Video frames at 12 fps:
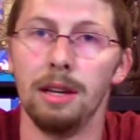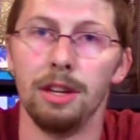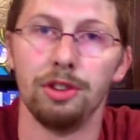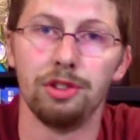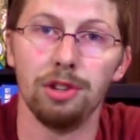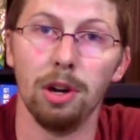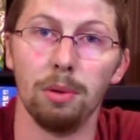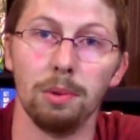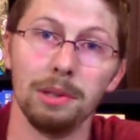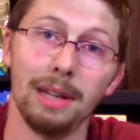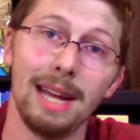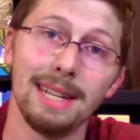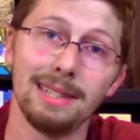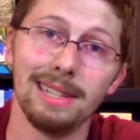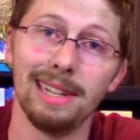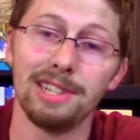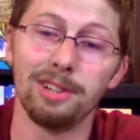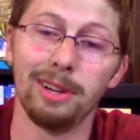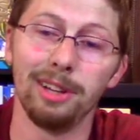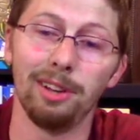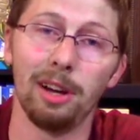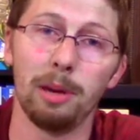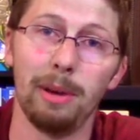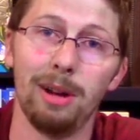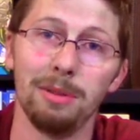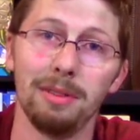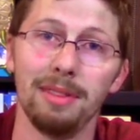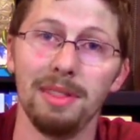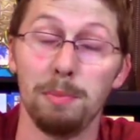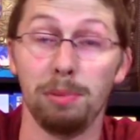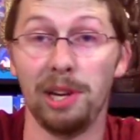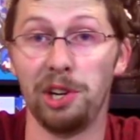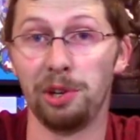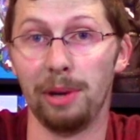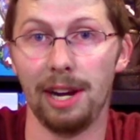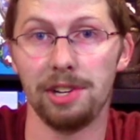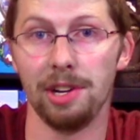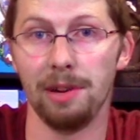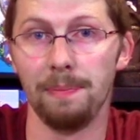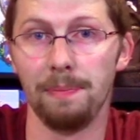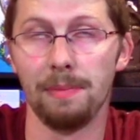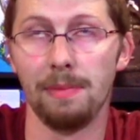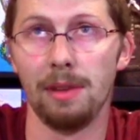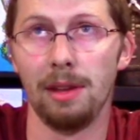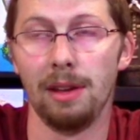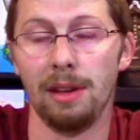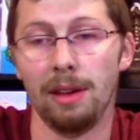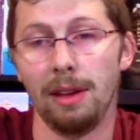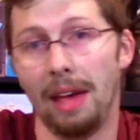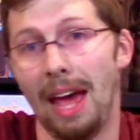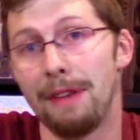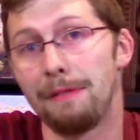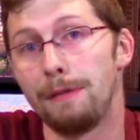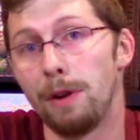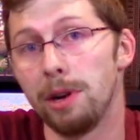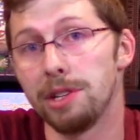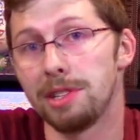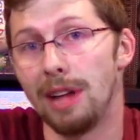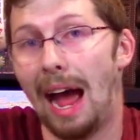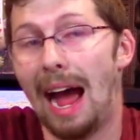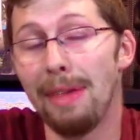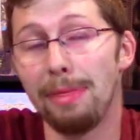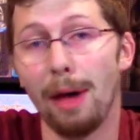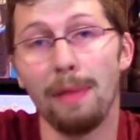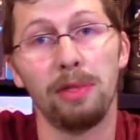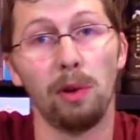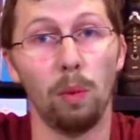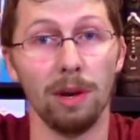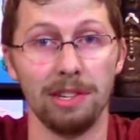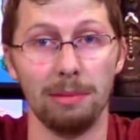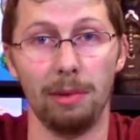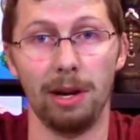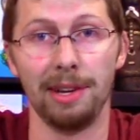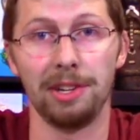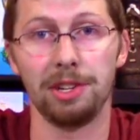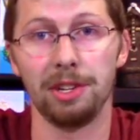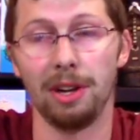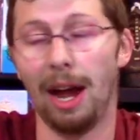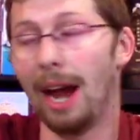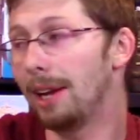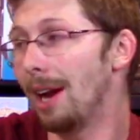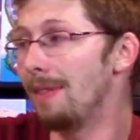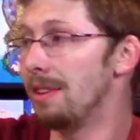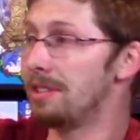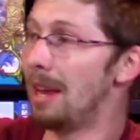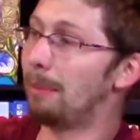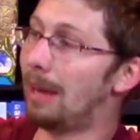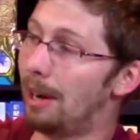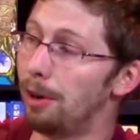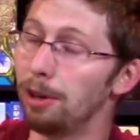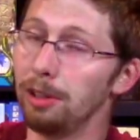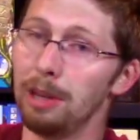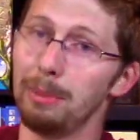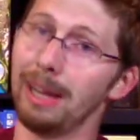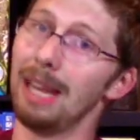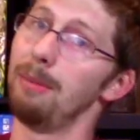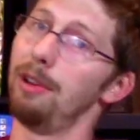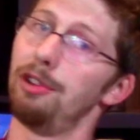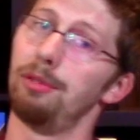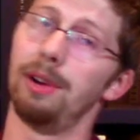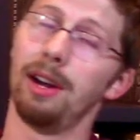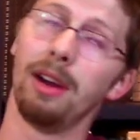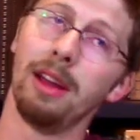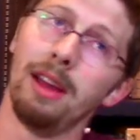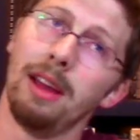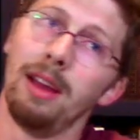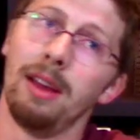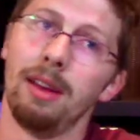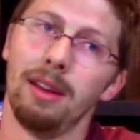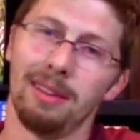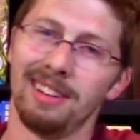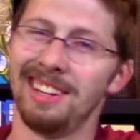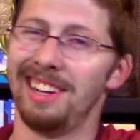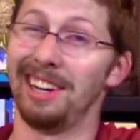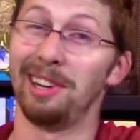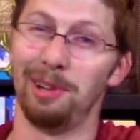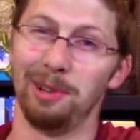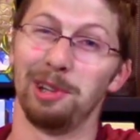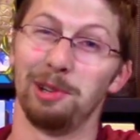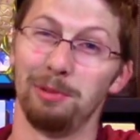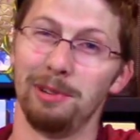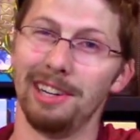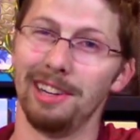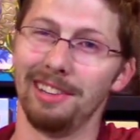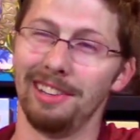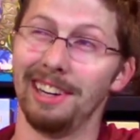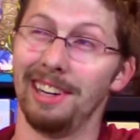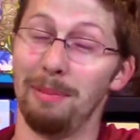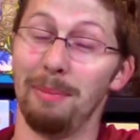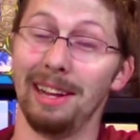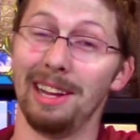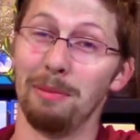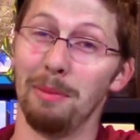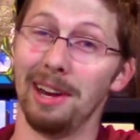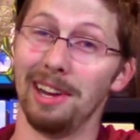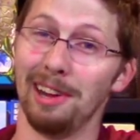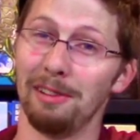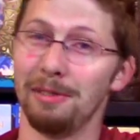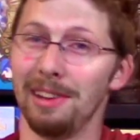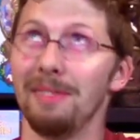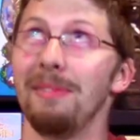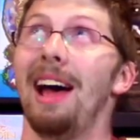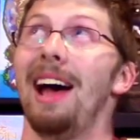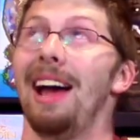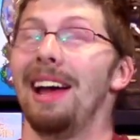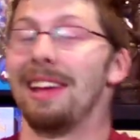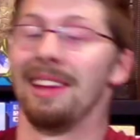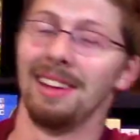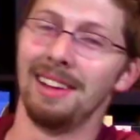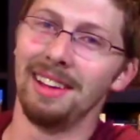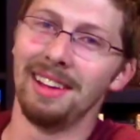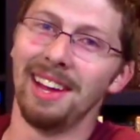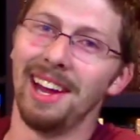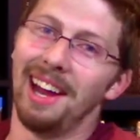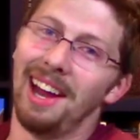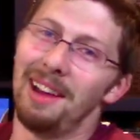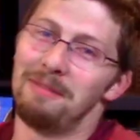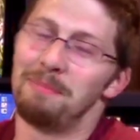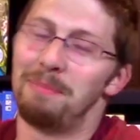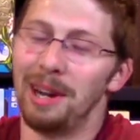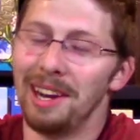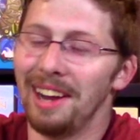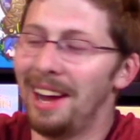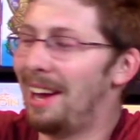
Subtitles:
So lastly, let's go ahead and talk about the player interaction. At first, I thought there wasn't much. I'd gotten this game kind of early in my gaming career. I called it a career, like I'm making money off it. Ha! But